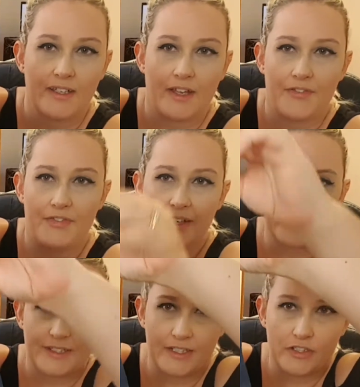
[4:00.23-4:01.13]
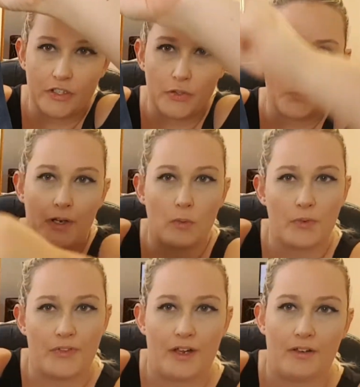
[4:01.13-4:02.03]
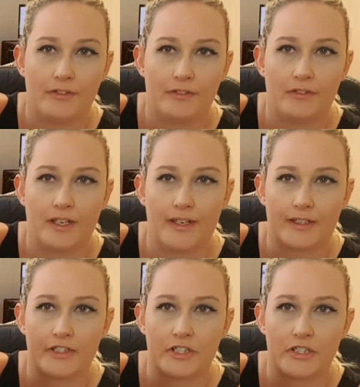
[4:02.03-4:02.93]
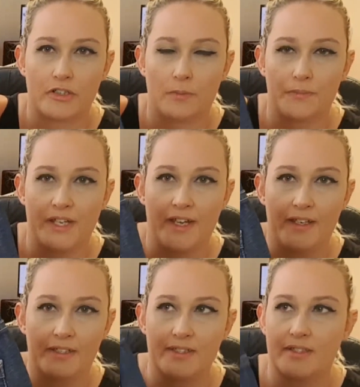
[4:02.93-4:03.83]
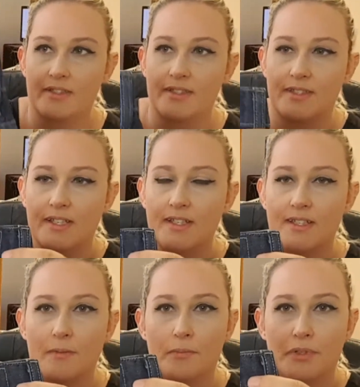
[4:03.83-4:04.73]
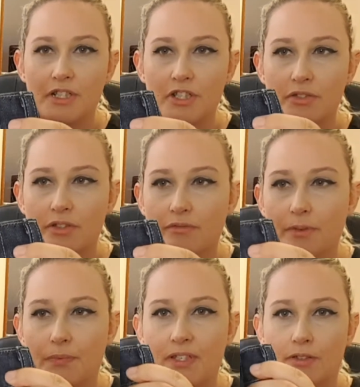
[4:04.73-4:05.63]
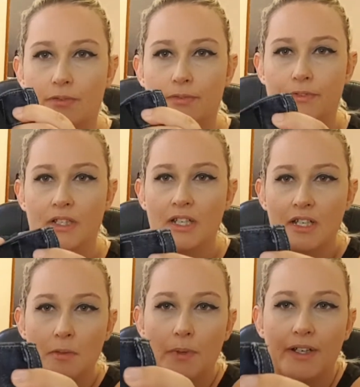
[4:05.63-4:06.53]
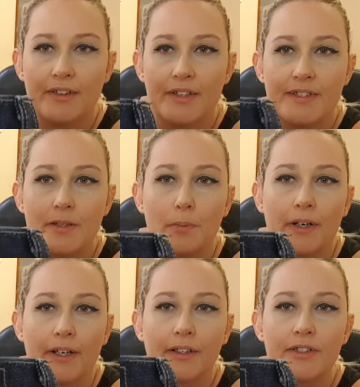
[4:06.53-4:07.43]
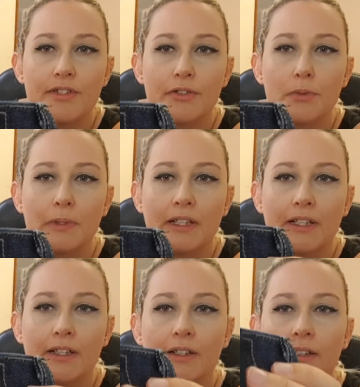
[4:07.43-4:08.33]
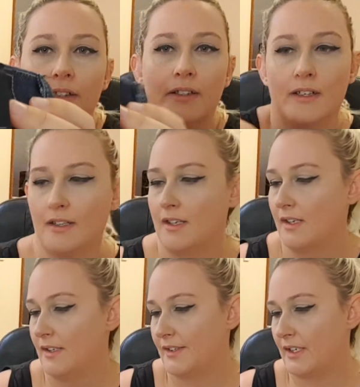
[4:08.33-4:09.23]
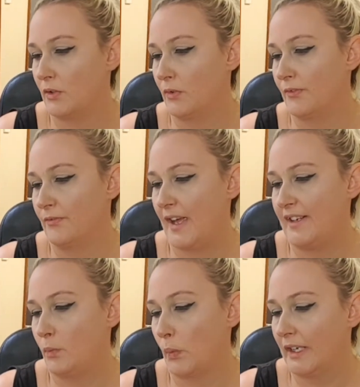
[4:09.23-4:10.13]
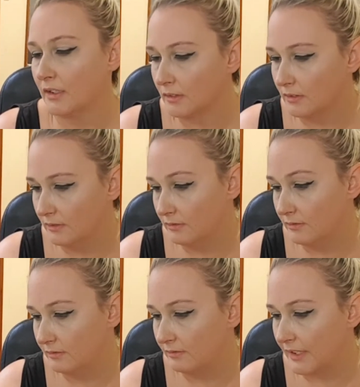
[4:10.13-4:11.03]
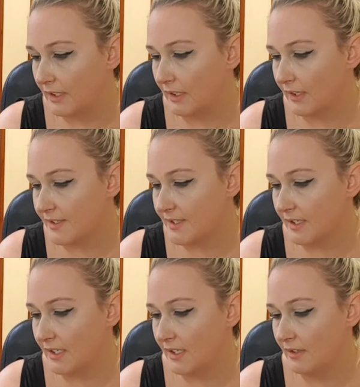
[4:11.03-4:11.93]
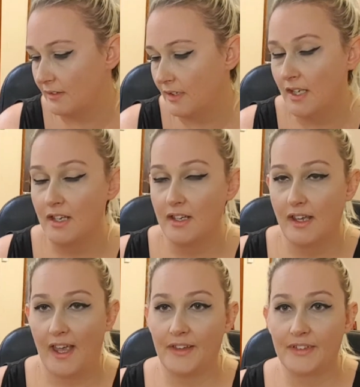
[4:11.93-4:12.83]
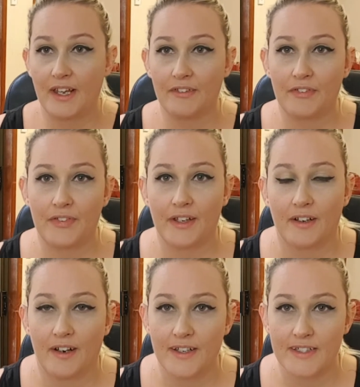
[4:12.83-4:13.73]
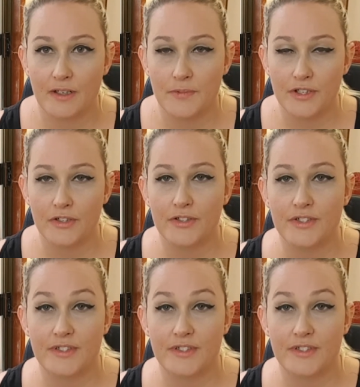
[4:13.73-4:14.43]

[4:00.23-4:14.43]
I think they're new, but without like shop tags, because these, I'm pretty sure you rip these off. But yeah, there's the brand Subi. They're called Van Winkle, regular skinny. And the other thing, guys, I'm so